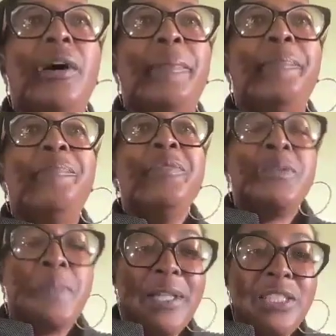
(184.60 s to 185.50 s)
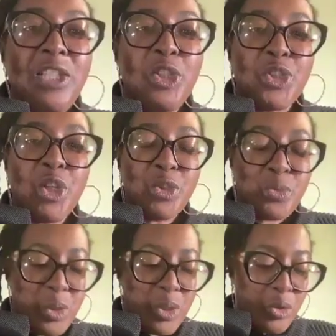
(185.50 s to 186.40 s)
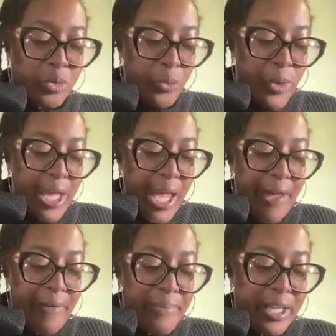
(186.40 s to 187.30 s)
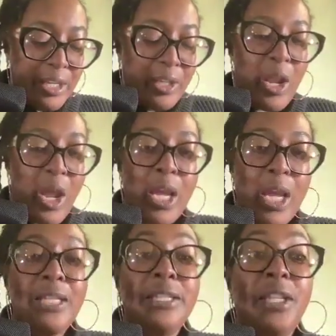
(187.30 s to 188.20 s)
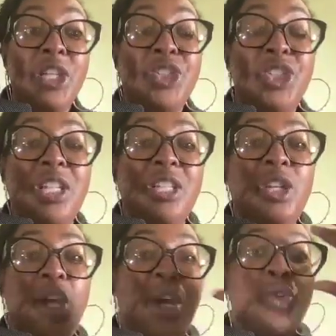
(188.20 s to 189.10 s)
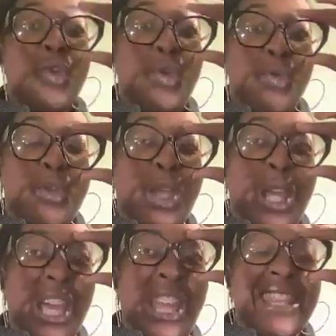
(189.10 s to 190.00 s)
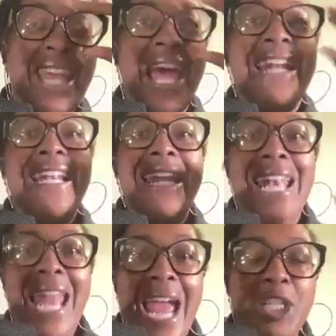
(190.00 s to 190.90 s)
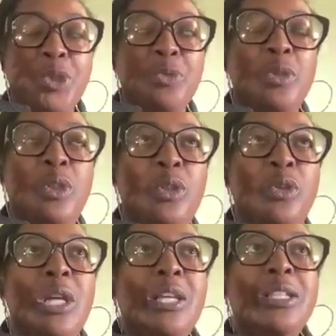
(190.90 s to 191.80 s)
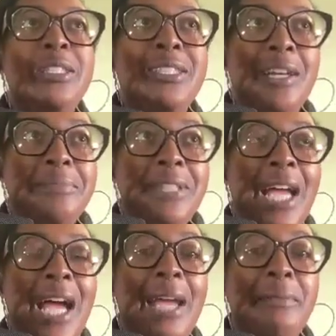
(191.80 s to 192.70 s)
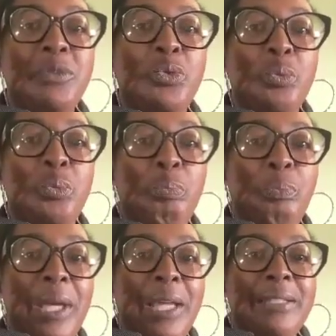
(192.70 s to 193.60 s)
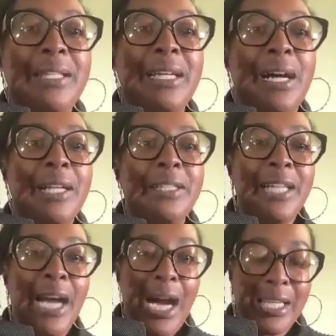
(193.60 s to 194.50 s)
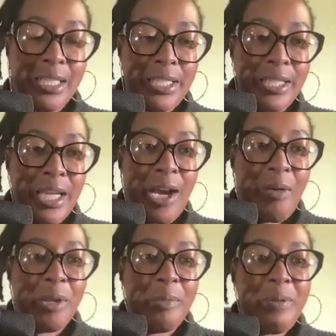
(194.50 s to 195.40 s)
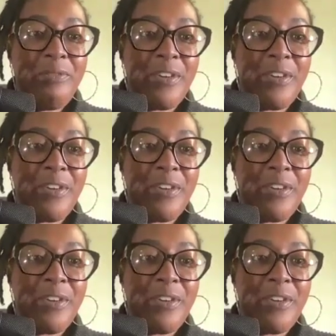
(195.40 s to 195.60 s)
especially in the church world, we have been conditioned to think that natural sometimes meant ungodly. I want to